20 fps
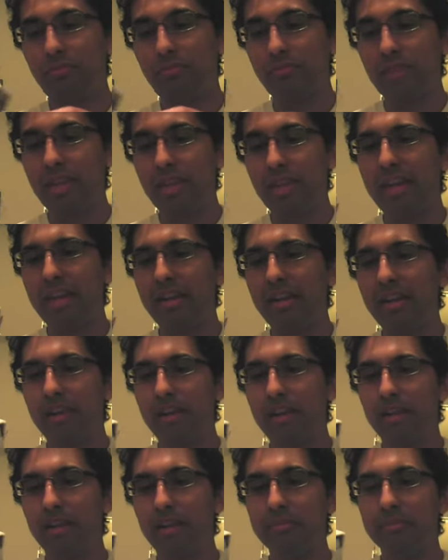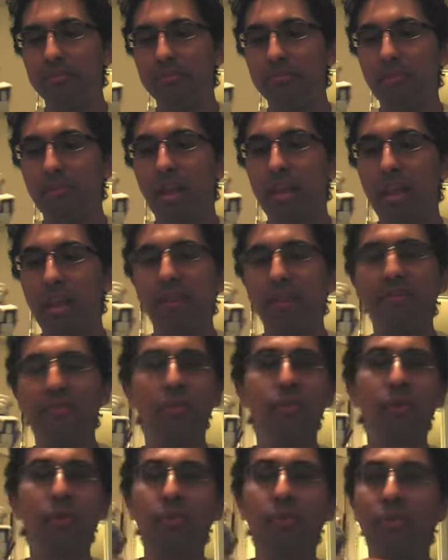And a lot of the
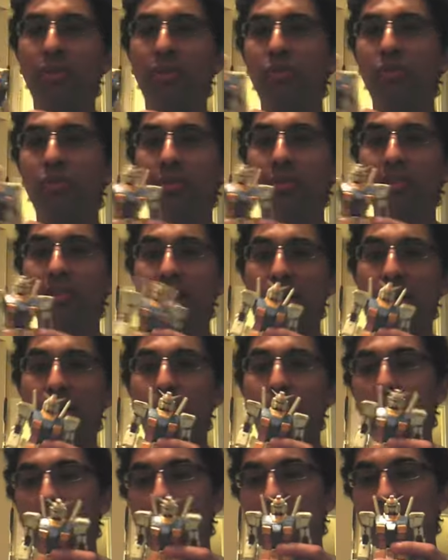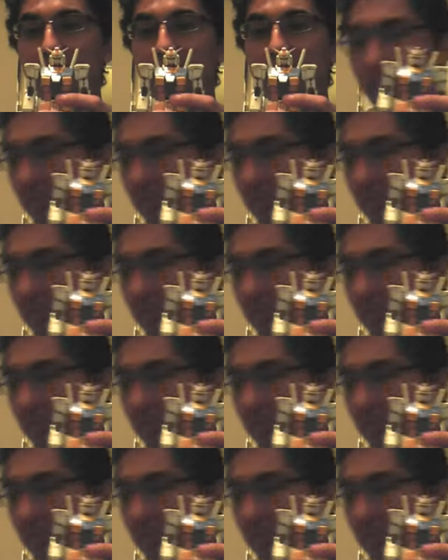1/100s now will come